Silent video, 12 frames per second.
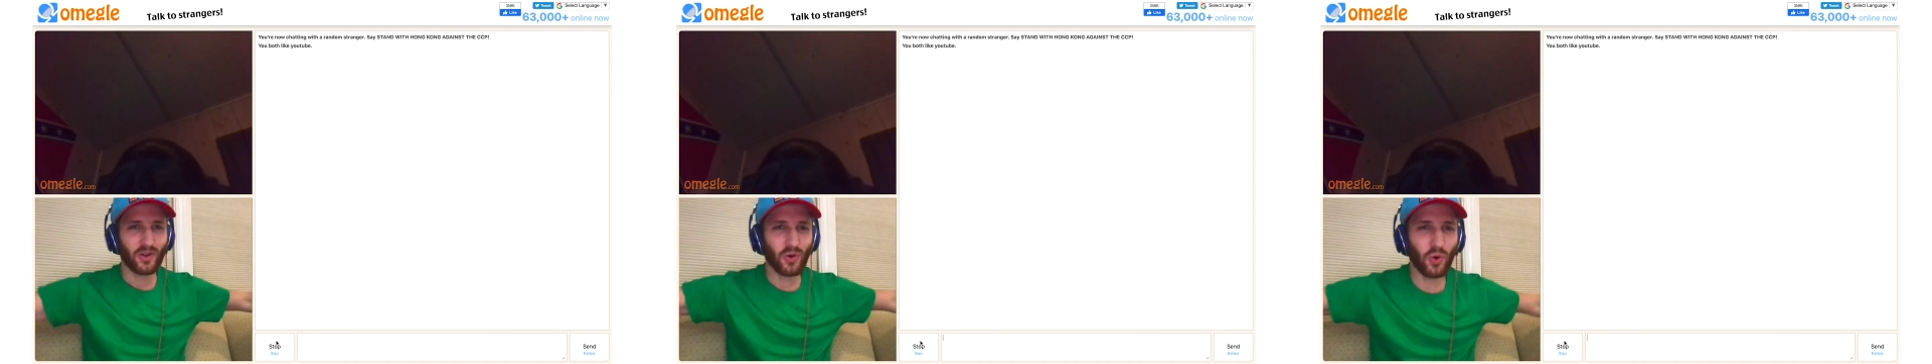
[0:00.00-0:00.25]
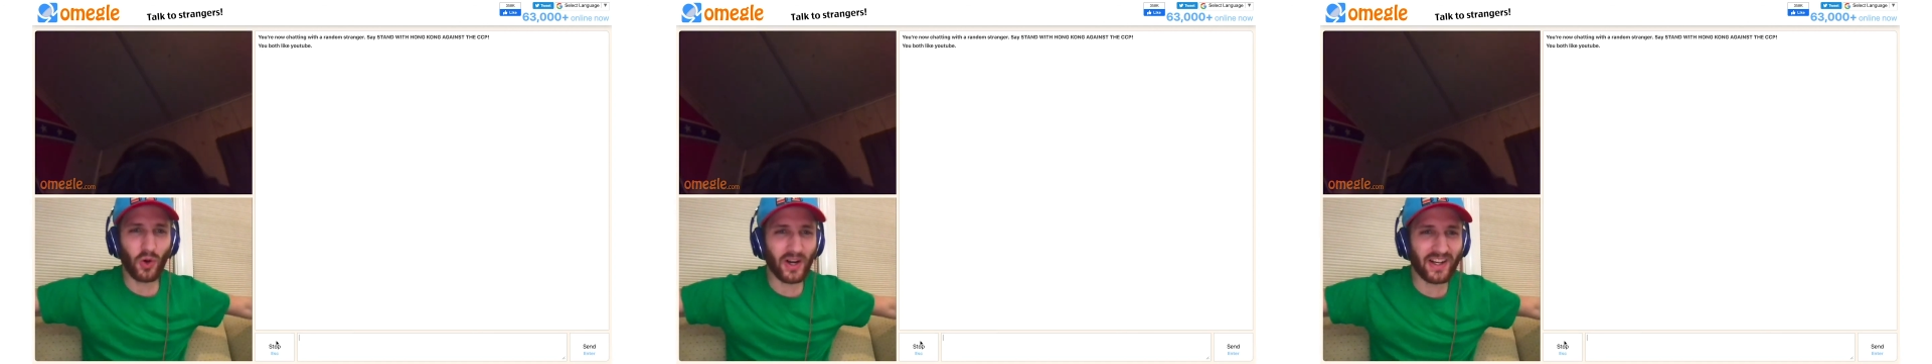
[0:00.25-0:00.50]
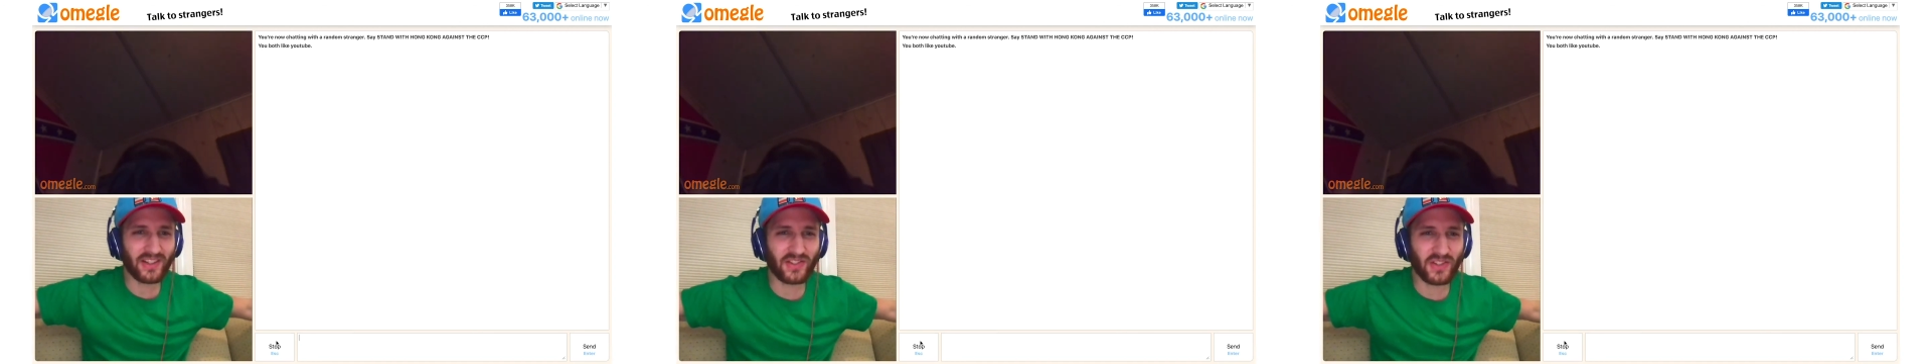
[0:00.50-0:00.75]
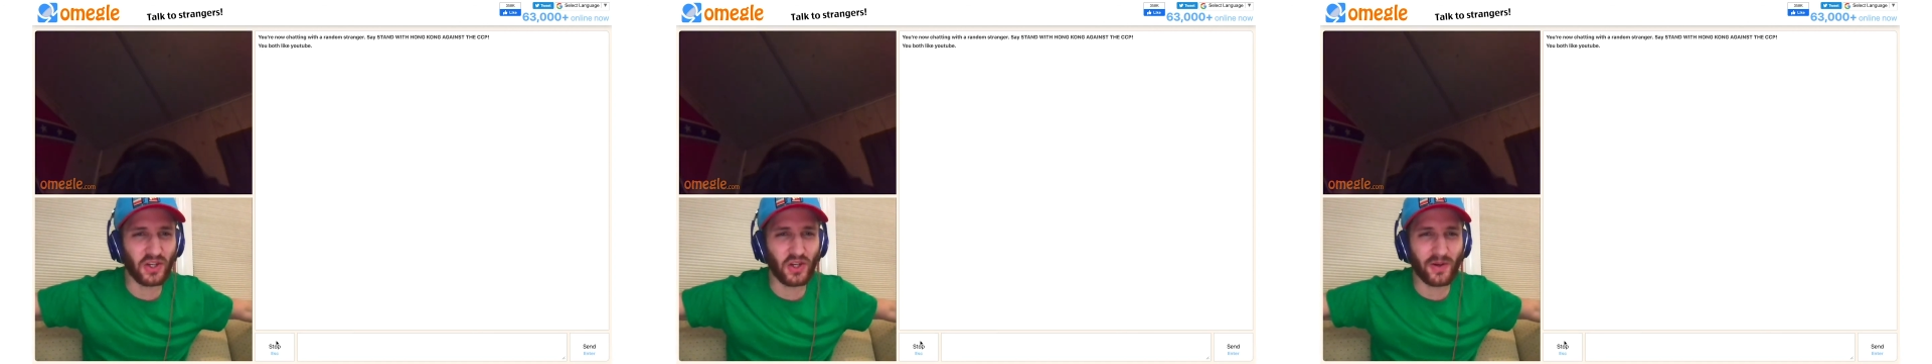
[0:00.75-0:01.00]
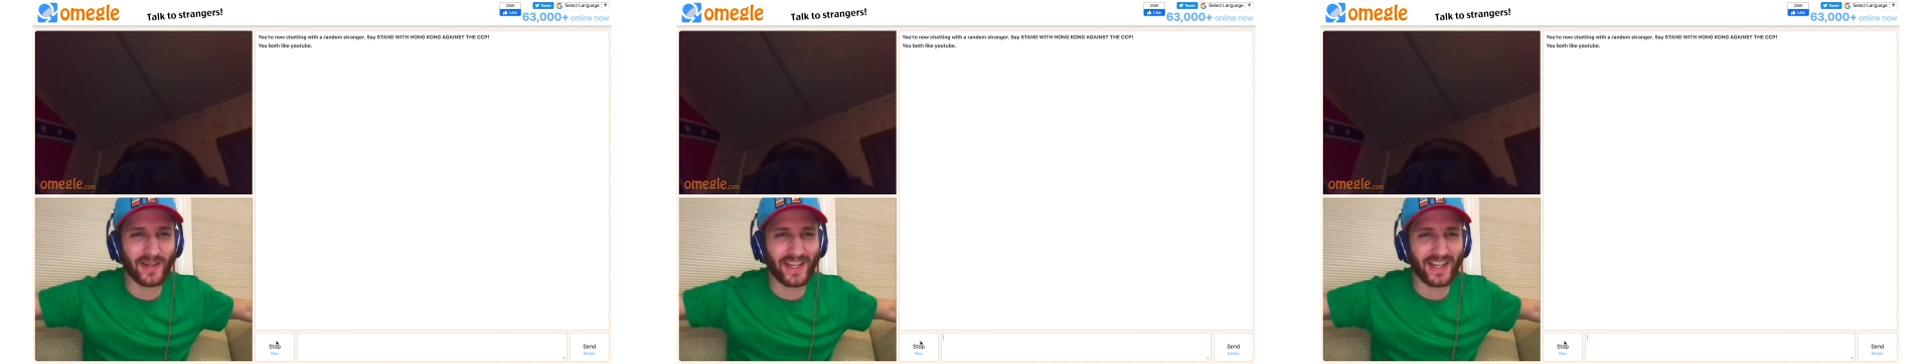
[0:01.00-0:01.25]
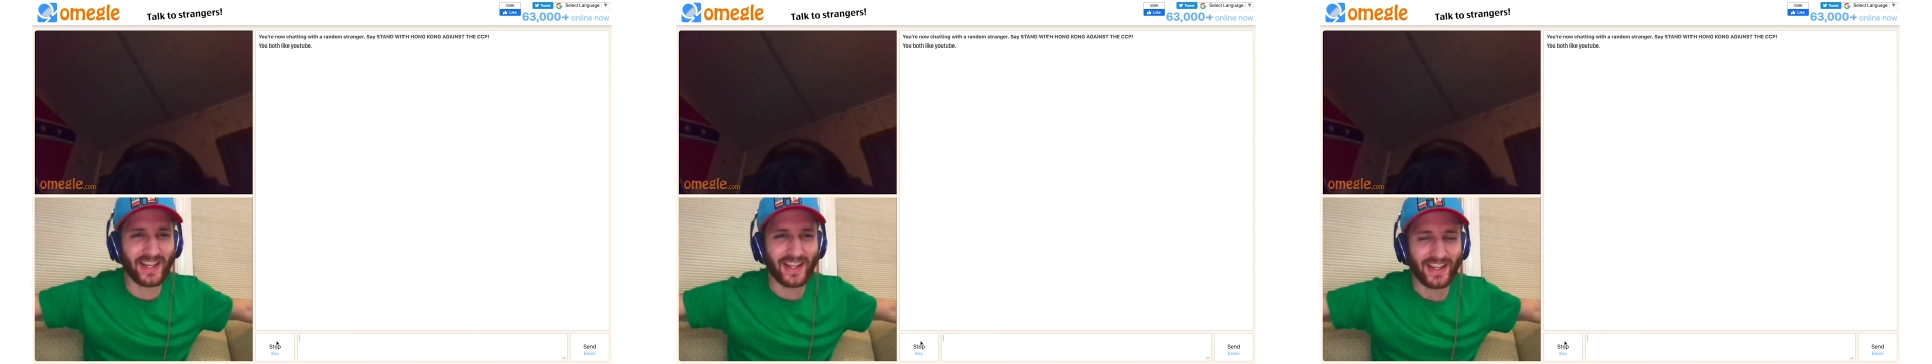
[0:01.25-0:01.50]
Where's Scooby?
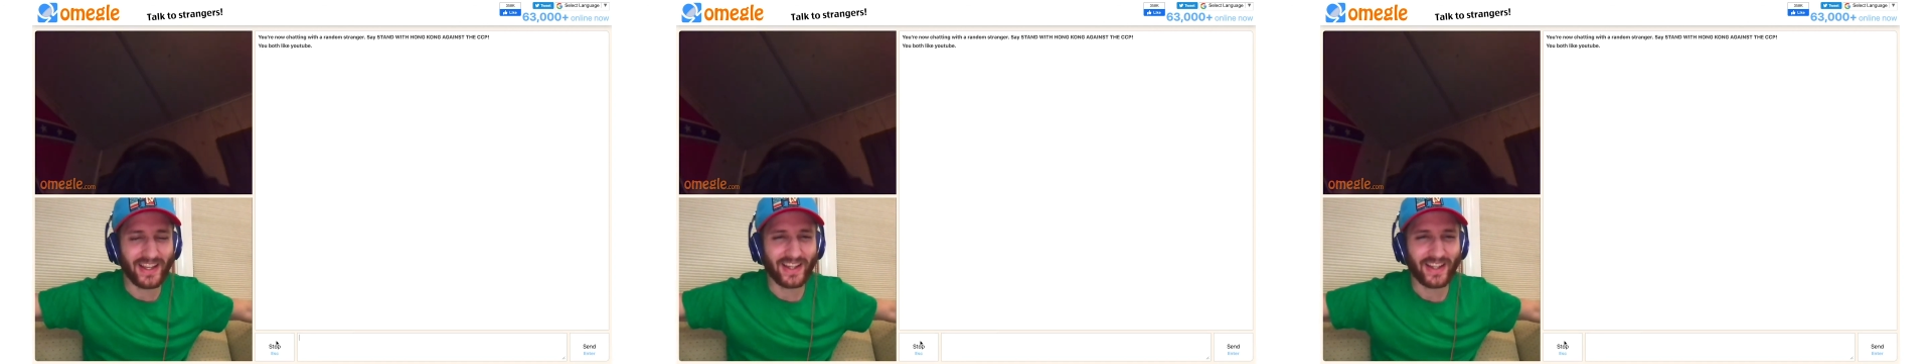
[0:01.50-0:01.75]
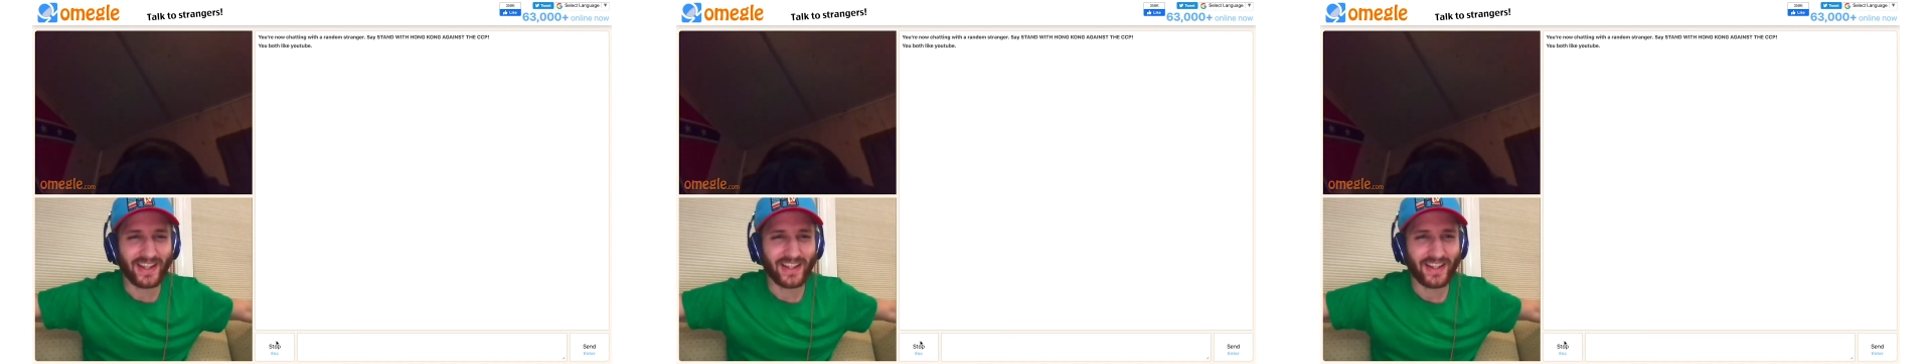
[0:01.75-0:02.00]
Uh, I